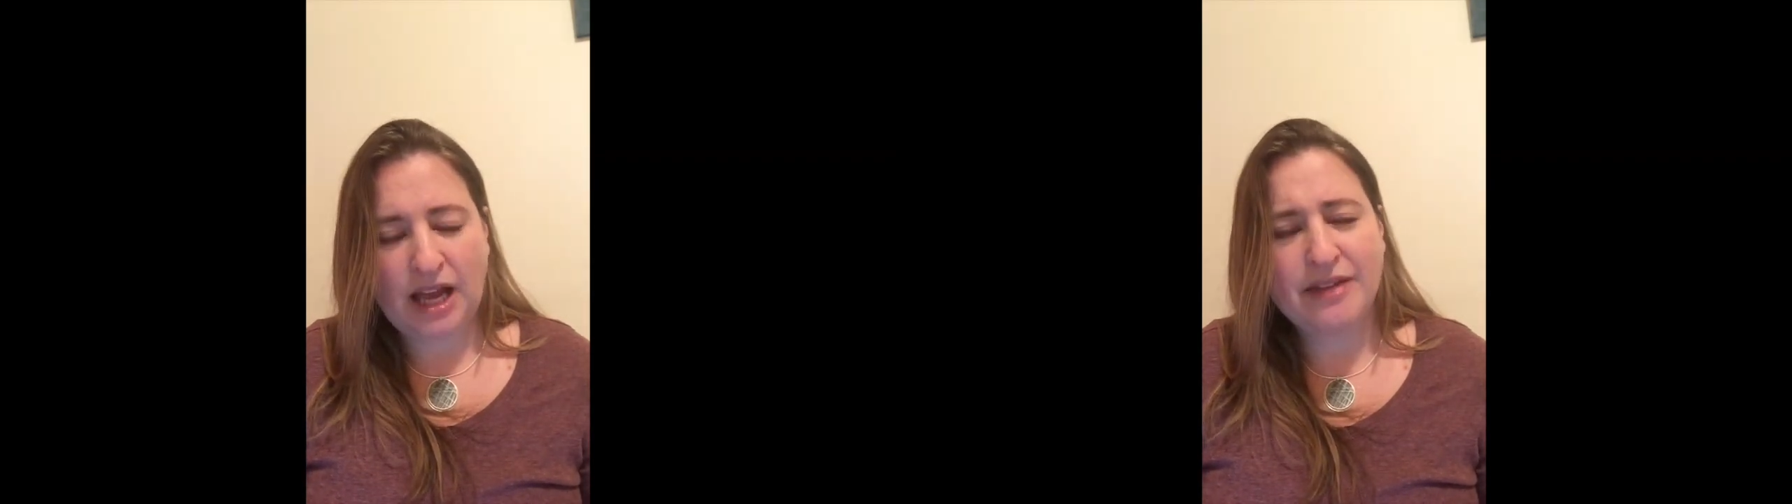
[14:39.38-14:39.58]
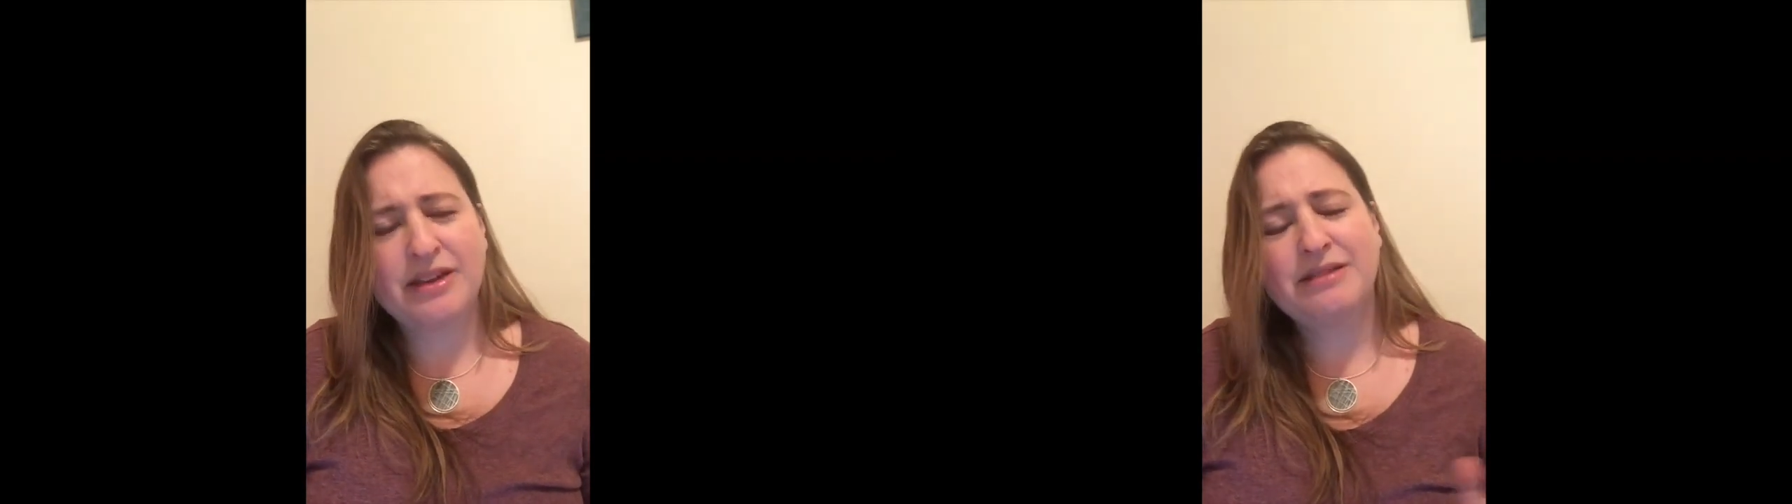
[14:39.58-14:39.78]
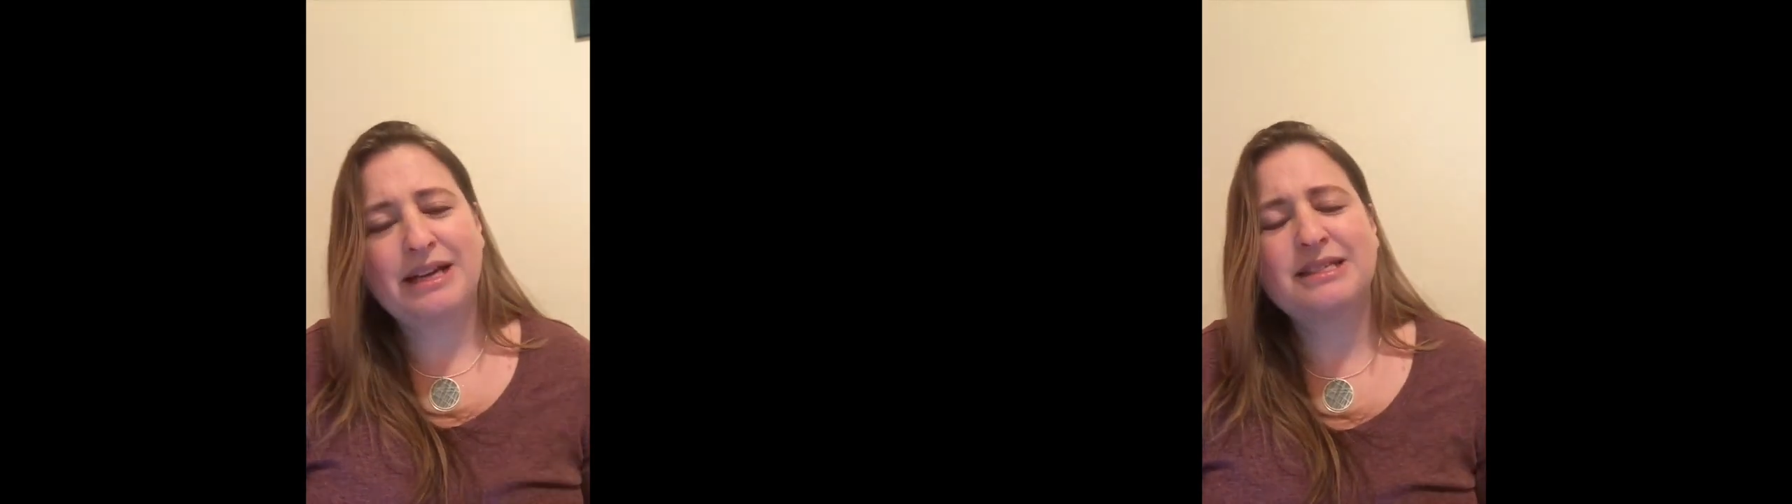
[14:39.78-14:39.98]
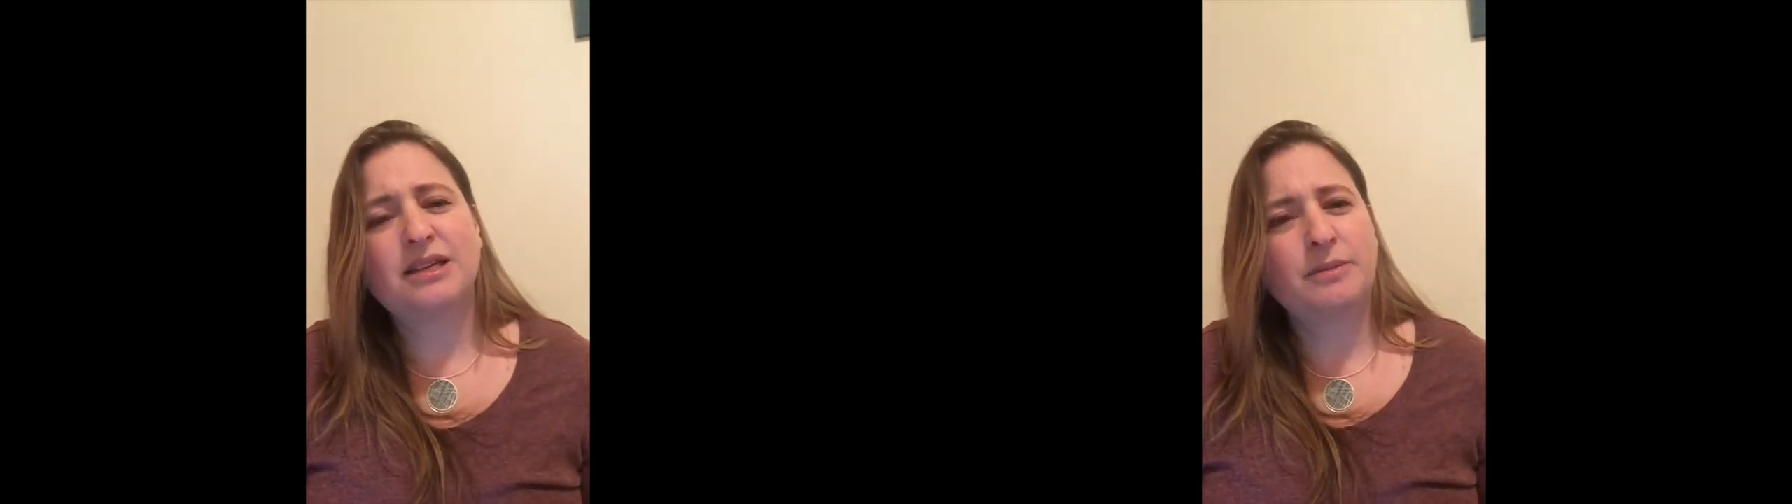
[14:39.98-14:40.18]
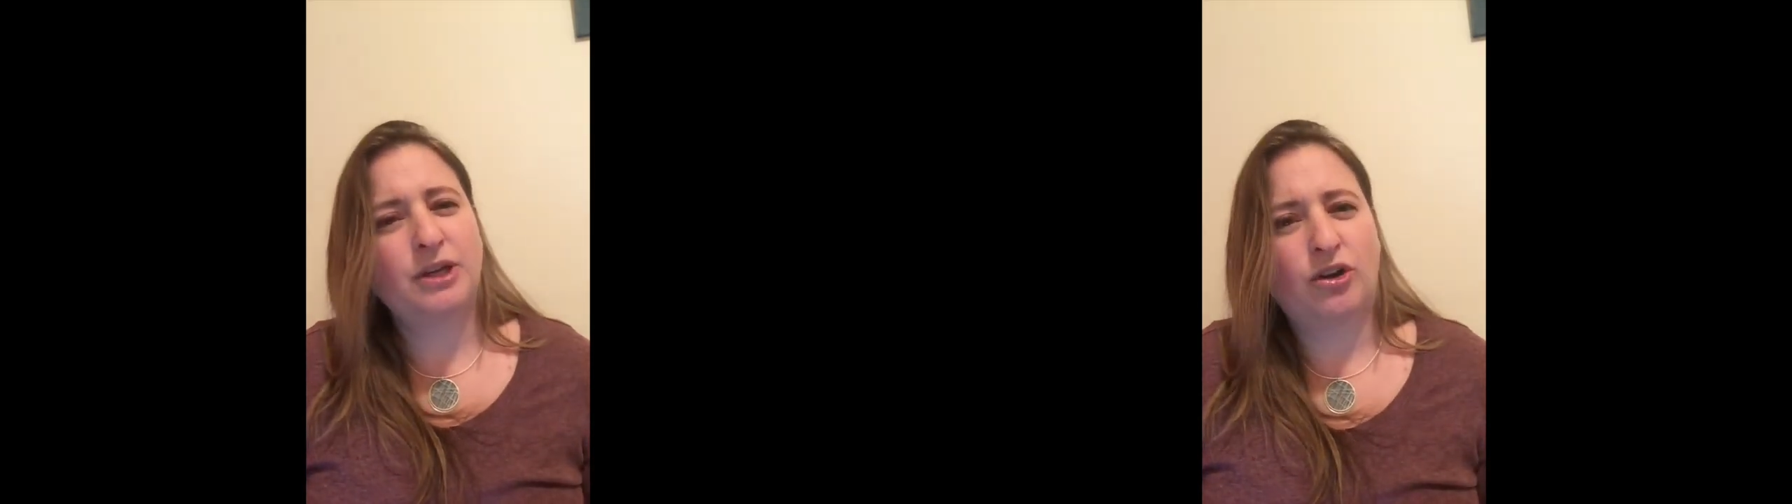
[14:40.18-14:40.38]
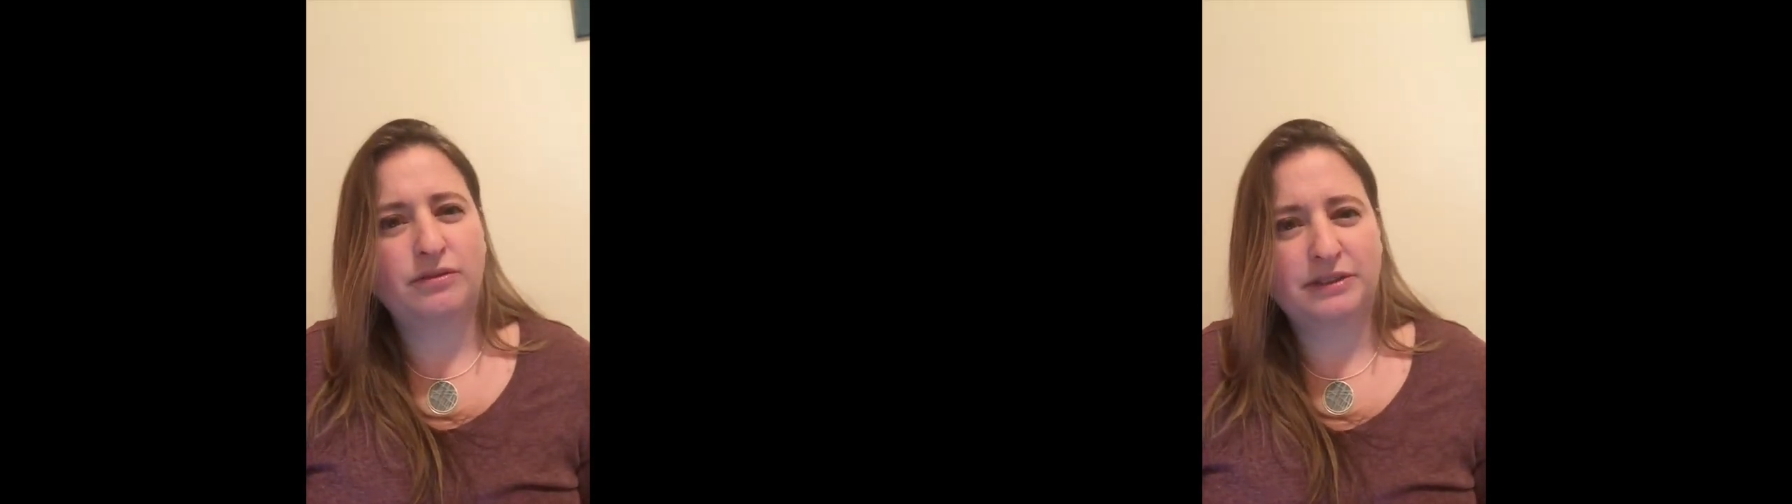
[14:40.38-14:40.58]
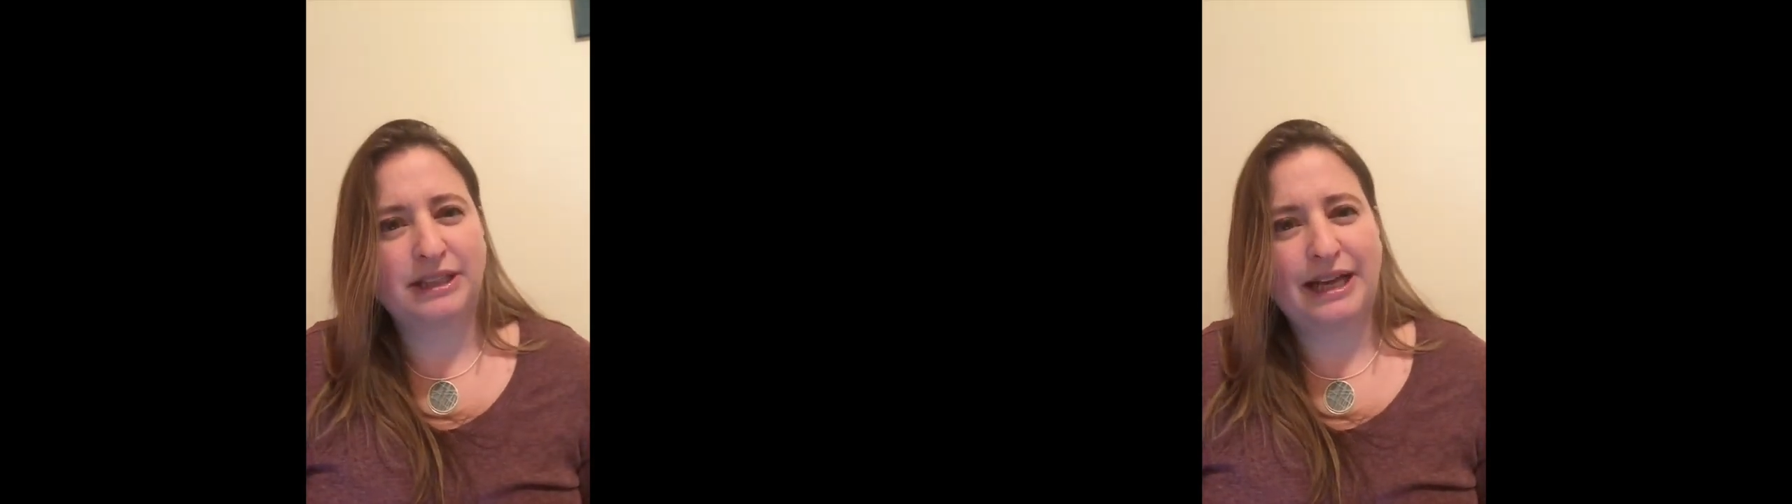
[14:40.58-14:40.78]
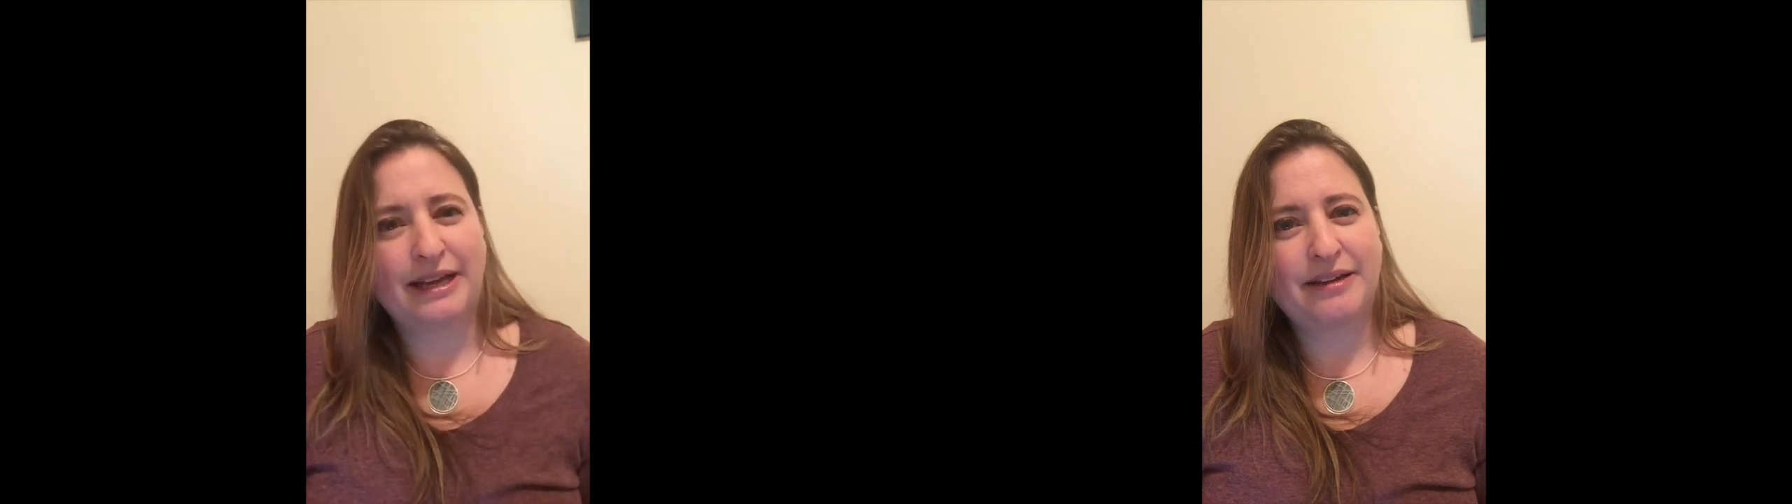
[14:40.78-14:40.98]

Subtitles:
I think that's going to be all for today.